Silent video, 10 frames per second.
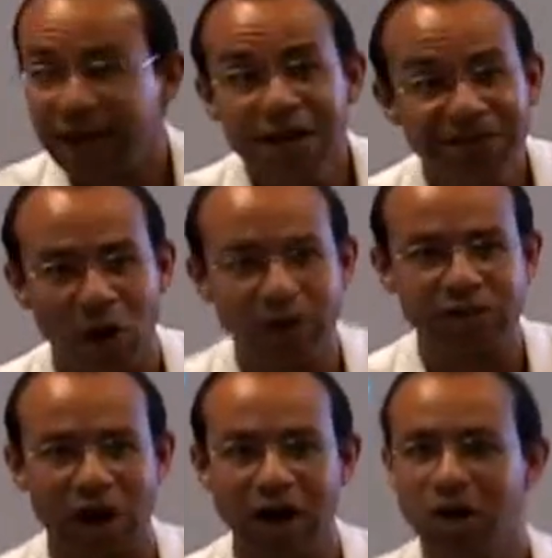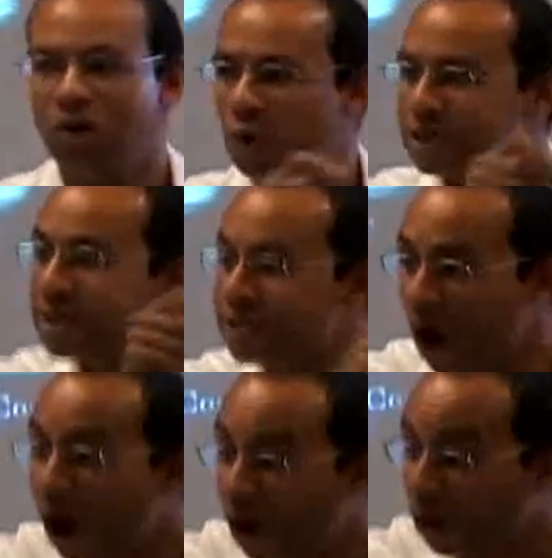focused on was his
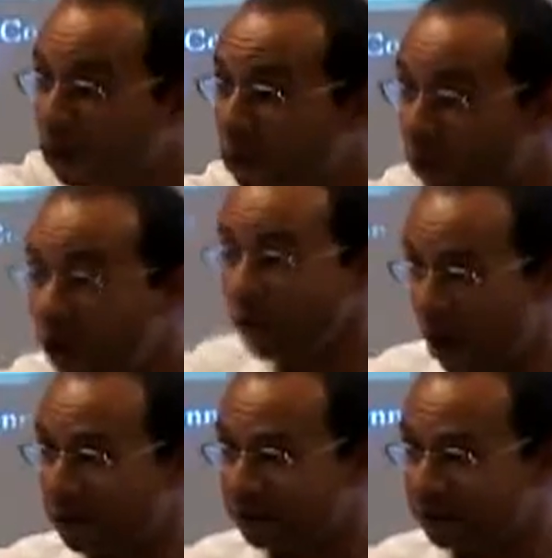own, Wolof.